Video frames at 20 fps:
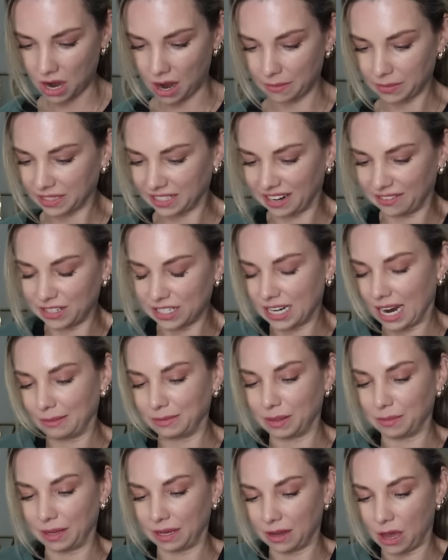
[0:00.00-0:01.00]
I'm just gonna have to type
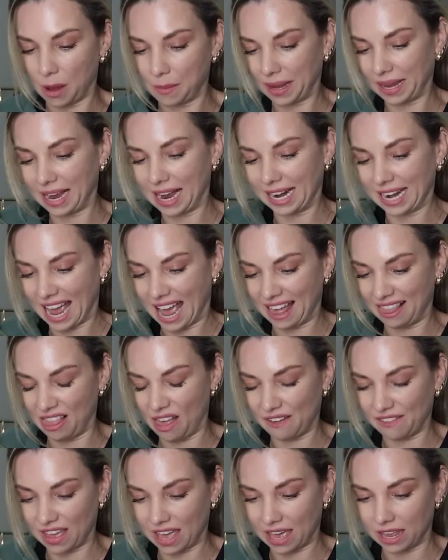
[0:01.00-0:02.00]
something. Oh my God, I
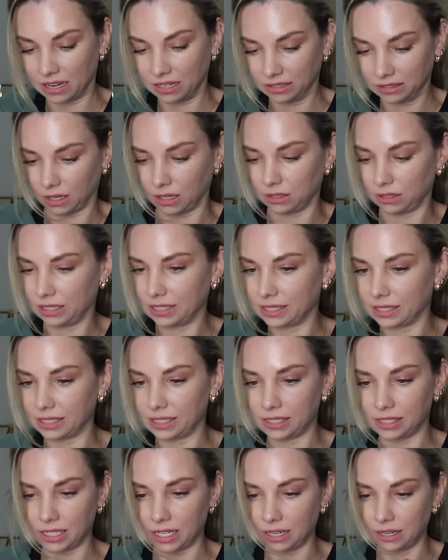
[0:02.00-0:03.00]
love it.
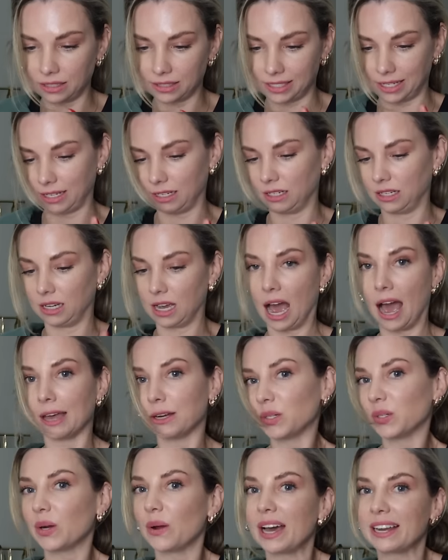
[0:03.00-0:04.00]
Honestly, see? I
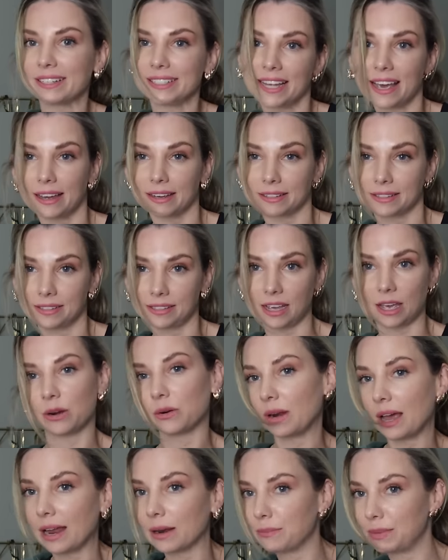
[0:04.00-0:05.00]
don't know how to text. I
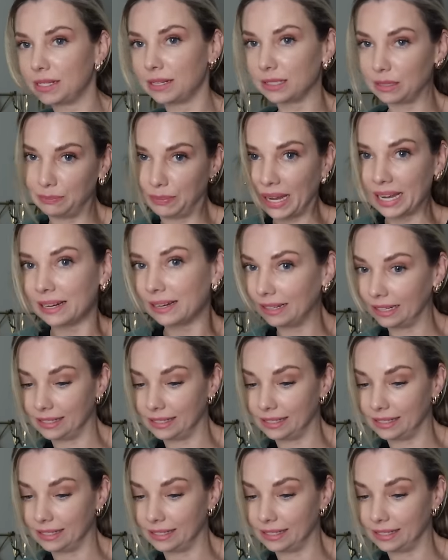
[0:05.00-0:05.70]
don't know how to participate in